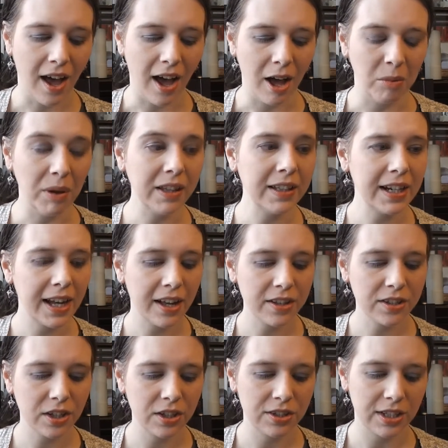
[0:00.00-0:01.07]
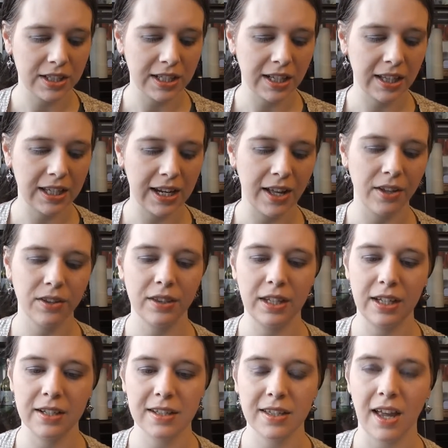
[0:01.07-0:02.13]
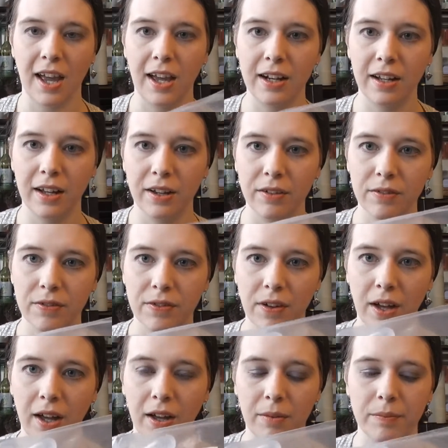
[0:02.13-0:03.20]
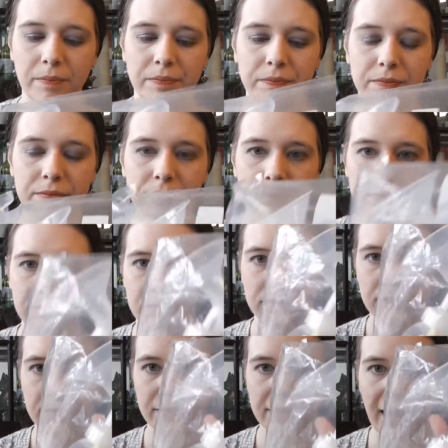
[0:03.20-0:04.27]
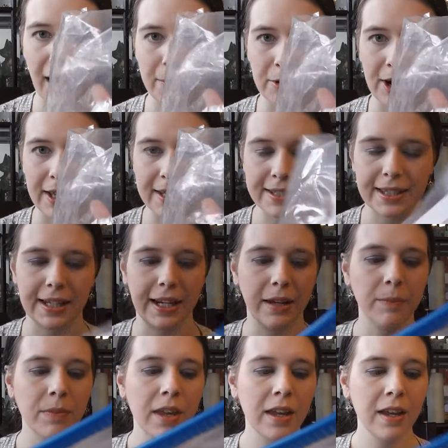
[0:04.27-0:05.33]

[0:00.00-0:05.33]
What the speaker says: And then I also use it to clean out the inside of the apparatus thingy.